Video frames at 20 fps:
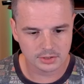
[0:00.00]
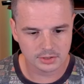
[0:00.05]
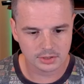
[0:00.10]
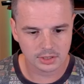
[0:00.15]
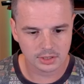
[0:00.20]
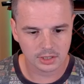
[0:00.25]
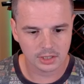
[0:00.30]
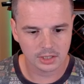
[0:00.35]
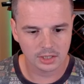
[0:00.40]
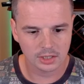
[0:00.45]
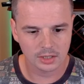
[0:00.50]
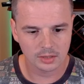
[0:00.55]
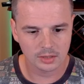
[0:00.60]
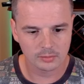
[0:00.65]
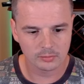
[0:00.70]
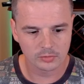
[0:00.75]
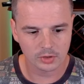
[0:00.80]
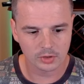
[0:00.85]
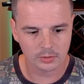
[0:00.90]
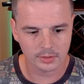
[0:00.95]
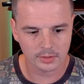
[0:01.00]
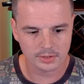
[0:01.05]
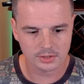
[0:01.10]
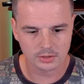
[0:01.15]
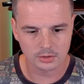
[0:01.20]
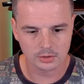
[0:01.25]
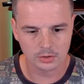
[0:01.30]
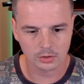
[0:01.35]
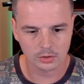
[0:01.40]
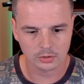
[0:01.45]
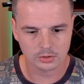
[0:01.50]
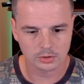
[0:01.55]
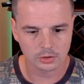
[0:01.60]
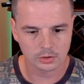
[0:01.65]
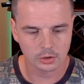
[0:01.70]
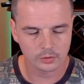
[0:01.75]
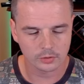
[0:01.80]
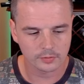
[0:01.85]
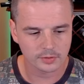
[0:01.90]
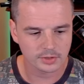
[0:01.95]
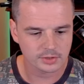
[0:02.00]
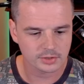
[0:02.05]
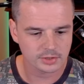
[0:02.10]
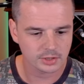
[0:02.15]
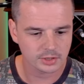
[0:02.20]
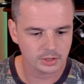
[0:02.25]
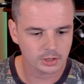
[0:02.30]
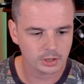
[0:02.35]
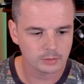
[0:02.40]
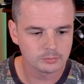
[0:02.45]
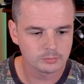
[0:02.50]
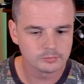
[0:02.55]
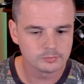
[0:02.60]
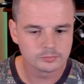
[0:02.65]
No reason not to go for this here.